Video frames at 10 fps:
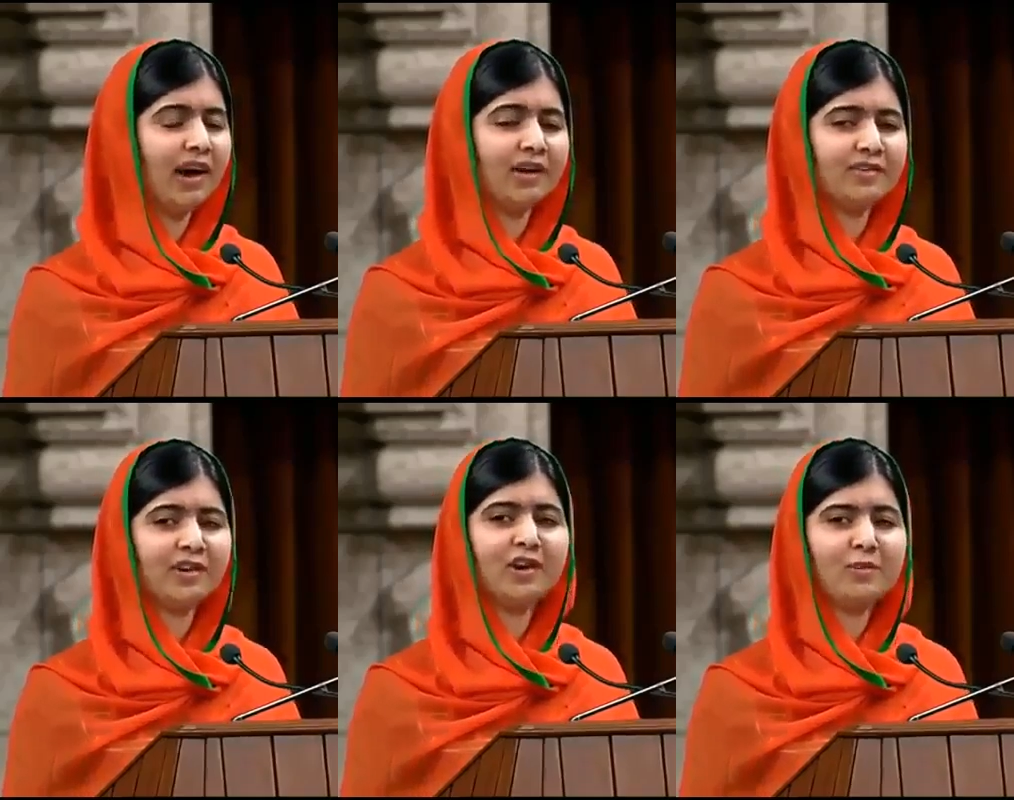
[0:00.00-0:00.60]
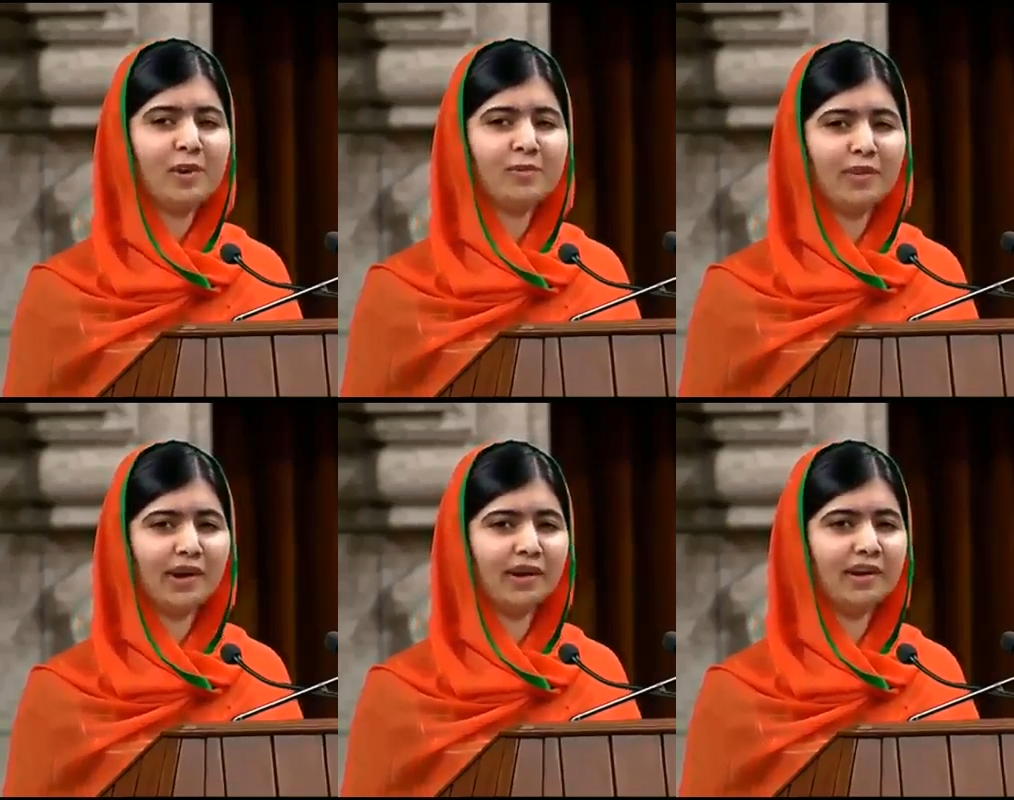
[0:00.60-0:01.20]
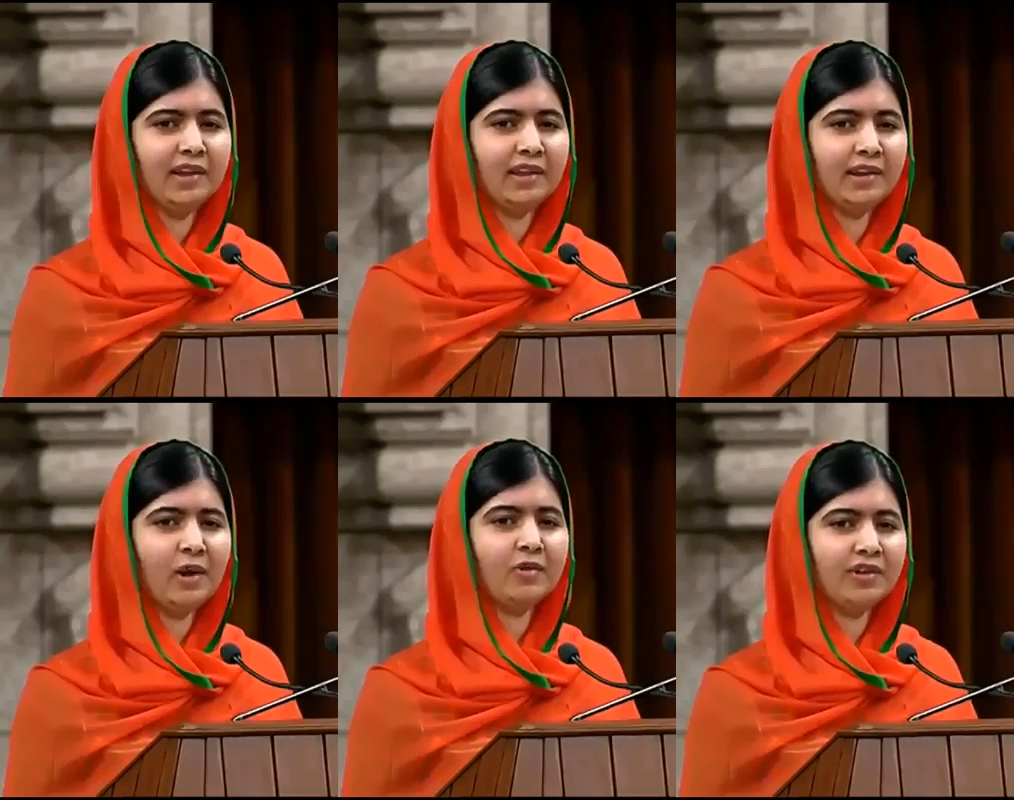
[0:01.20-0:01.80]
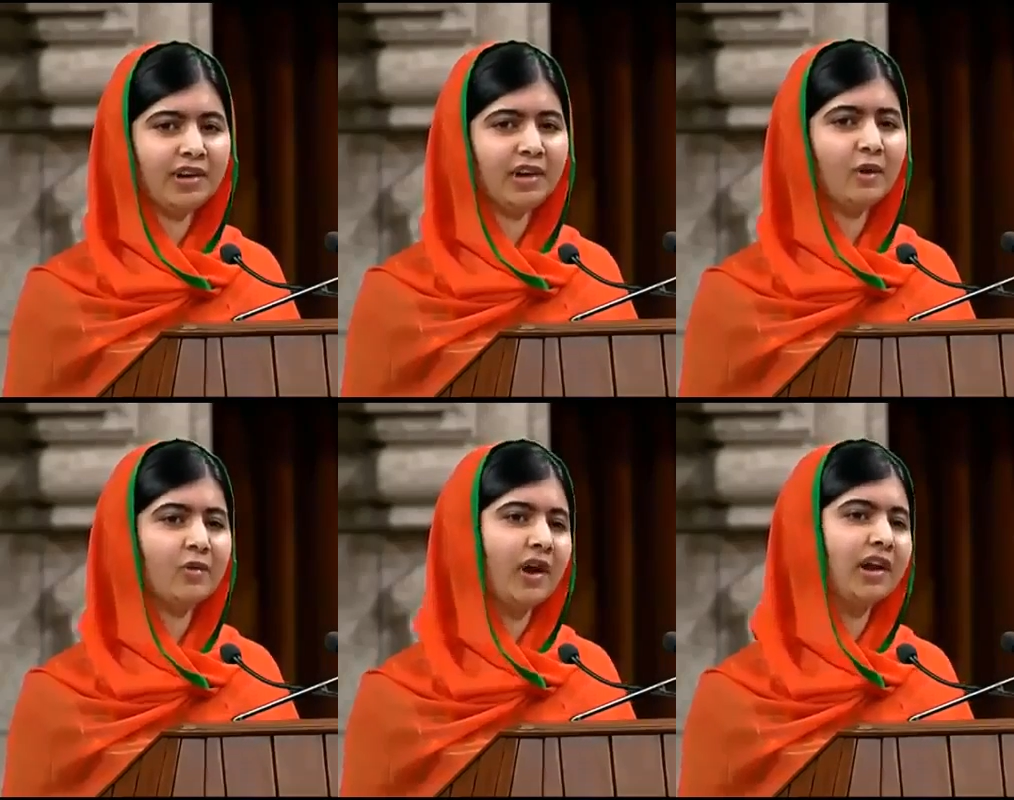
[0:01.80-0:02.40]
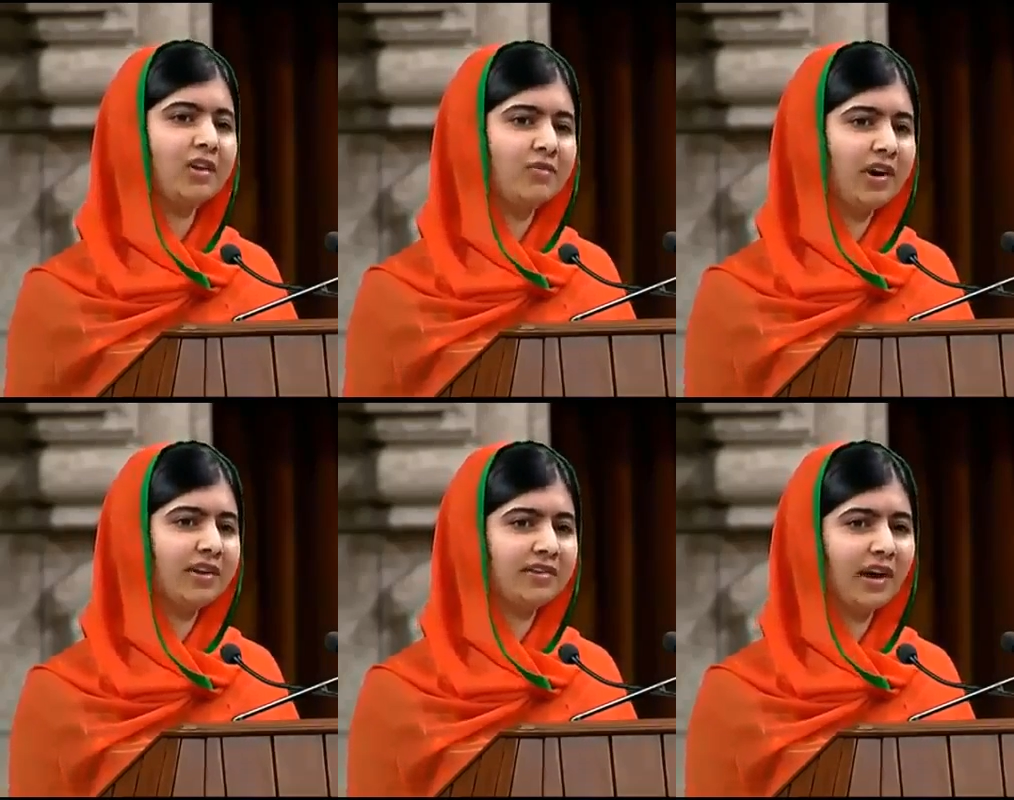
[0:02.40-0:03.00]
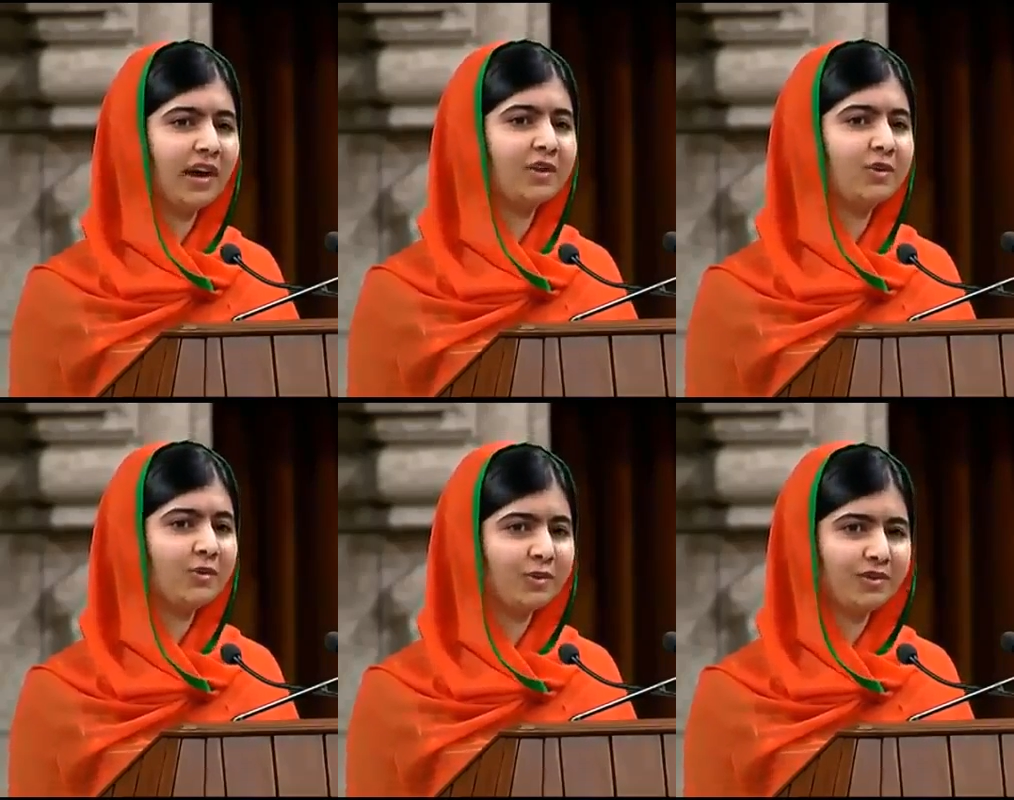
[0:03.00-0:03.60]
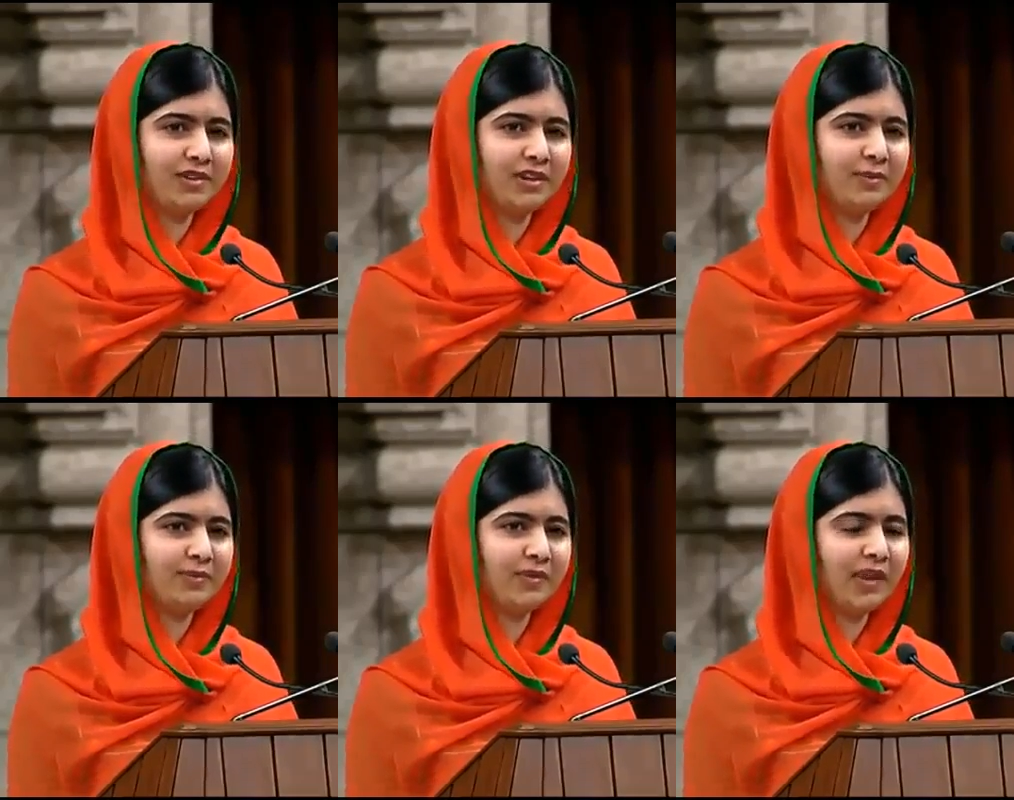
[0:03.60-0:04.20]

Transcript: I still remember that I would read a Quranic verse, Ayatul Kursi,